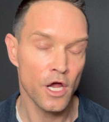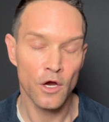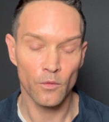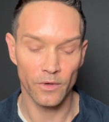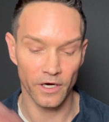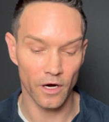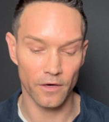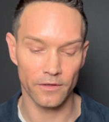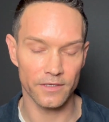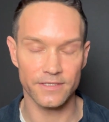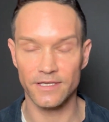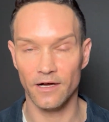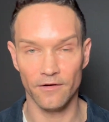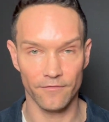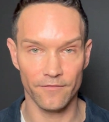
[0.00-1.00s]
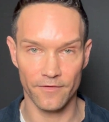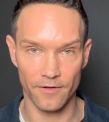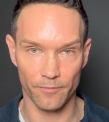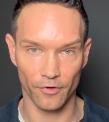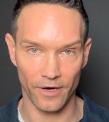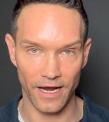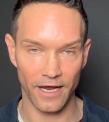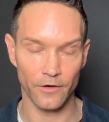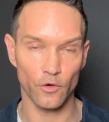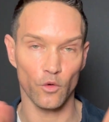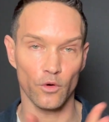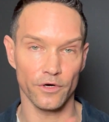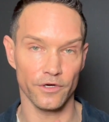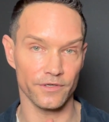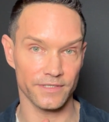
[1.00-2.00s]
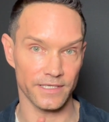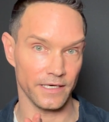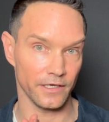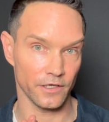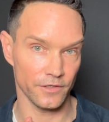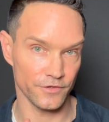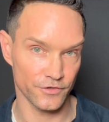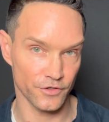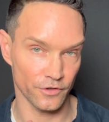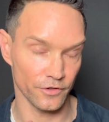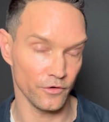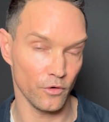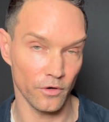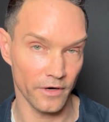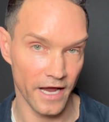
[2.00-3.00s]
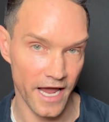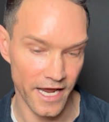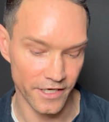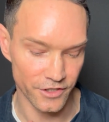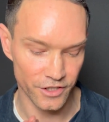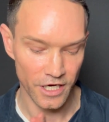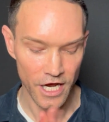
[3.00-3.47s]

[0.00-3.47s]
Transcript: regardless of the brand or your skin concern or age.